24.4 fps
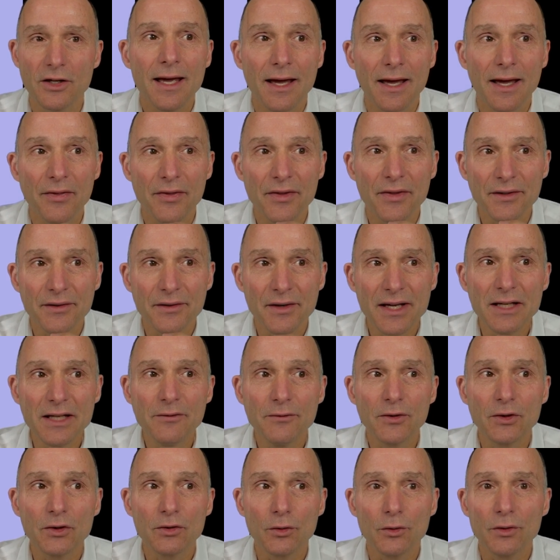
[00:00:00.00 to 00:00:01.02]
and their
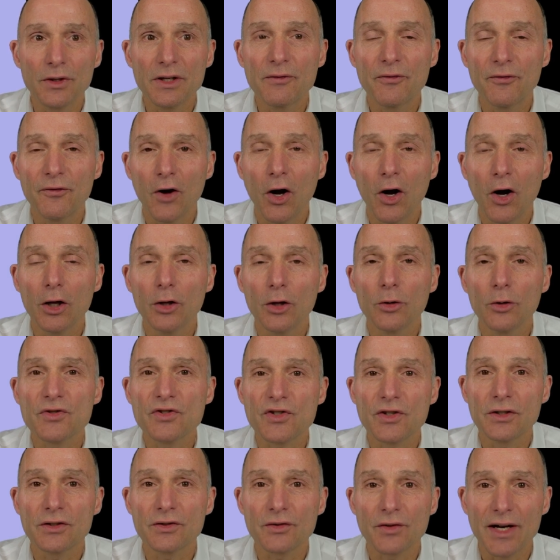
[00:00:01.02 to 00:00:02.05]
inventory follows
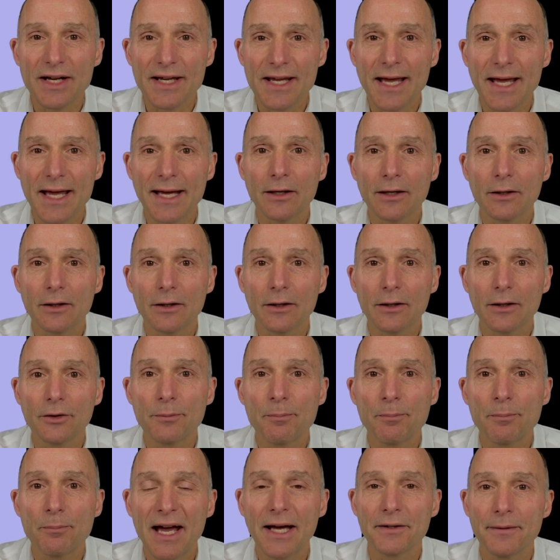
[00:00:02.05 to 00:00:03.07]
a triangular
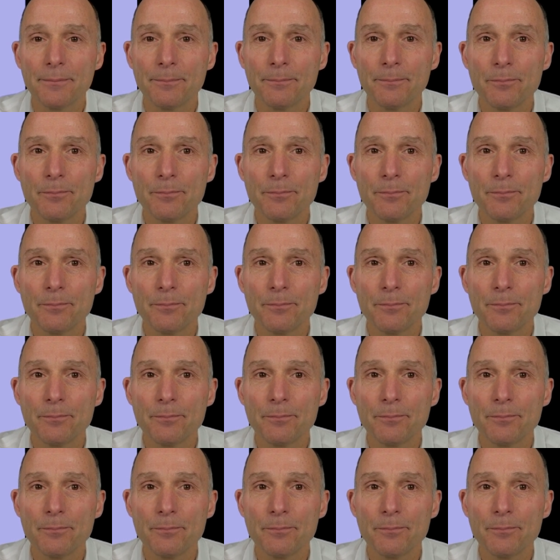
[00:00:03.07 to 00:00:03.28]
pattern.